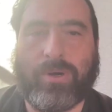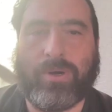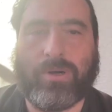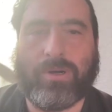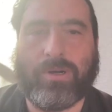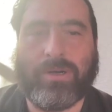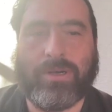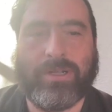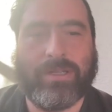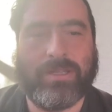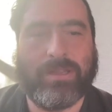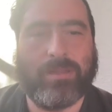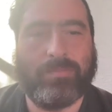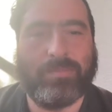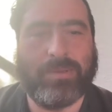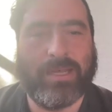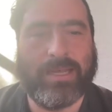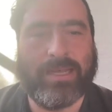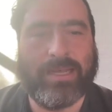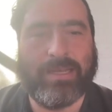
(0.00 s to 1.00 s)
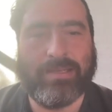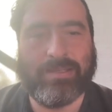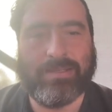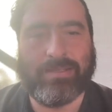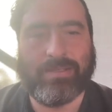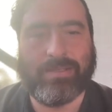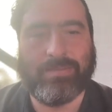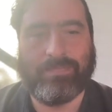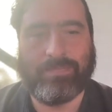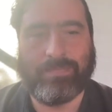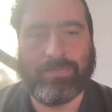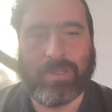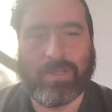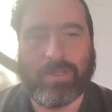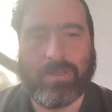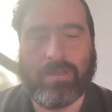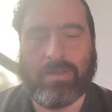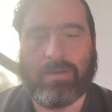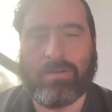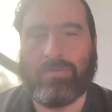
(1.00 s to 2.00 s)
burn in the blaze,
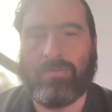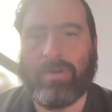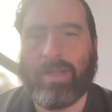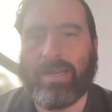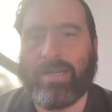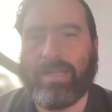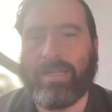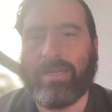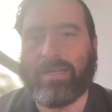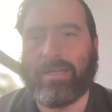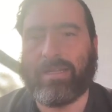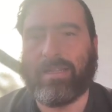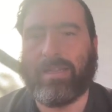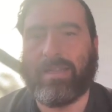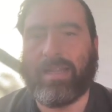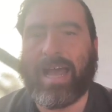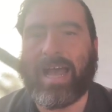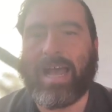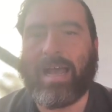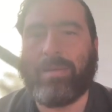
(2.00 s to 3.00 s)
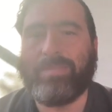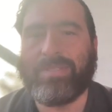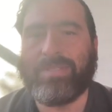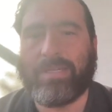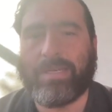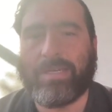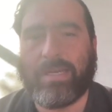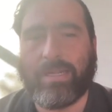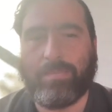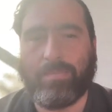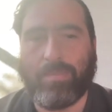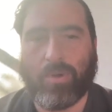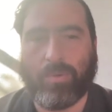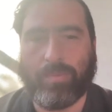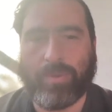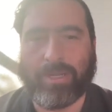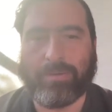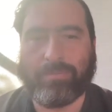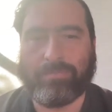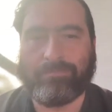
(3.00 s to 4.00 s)
ready to collapse at any
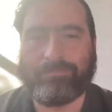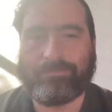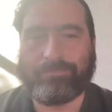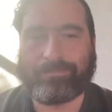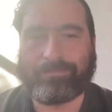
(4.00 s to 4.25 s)
moment.